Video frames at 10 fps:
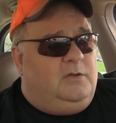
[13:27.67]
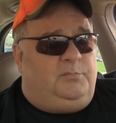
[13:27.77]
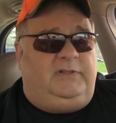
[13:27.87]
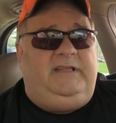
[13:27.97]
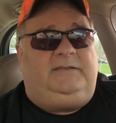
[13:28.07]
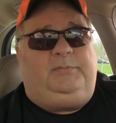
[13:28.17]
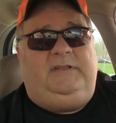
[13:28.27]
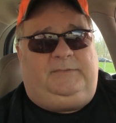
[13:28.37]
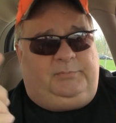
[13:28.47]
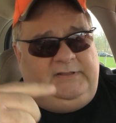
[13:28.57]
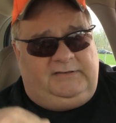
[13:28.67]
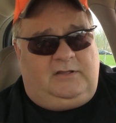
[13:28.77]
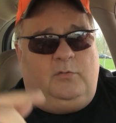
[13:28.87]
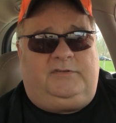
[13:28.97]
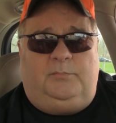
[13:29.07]
Please, please, please
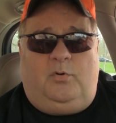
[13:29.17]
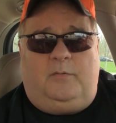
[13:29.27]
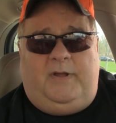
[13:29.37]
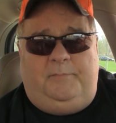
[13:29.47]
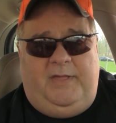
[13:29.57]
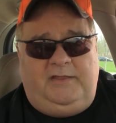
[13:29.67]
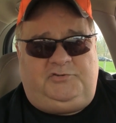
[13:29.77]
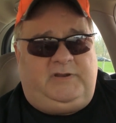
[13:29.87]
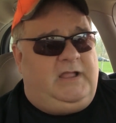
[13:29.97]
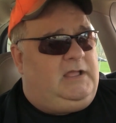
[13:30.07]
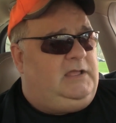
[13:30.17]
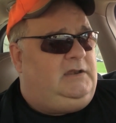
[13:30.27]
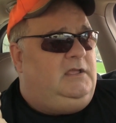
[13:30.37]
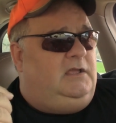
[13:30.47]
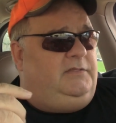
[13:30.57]
go and support my
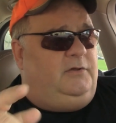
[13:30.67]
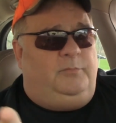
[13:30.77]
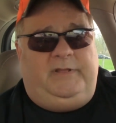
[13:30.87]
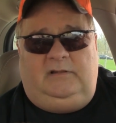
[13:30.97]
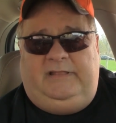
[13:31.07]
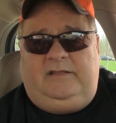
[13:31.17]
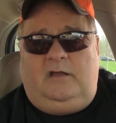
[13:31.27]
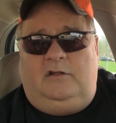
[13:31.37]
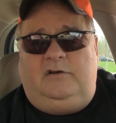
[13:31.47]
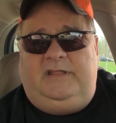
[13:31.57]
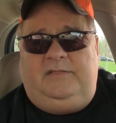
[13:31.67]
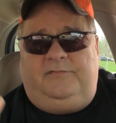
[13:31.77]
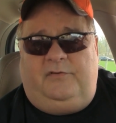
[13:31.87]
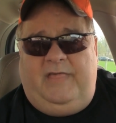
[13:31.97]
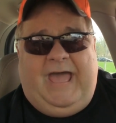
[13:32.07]
Patreon. There will be a link underneath
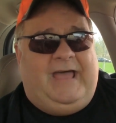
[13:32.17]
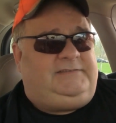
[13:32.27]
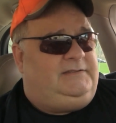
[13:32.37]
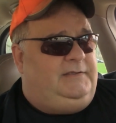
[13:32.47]
for that.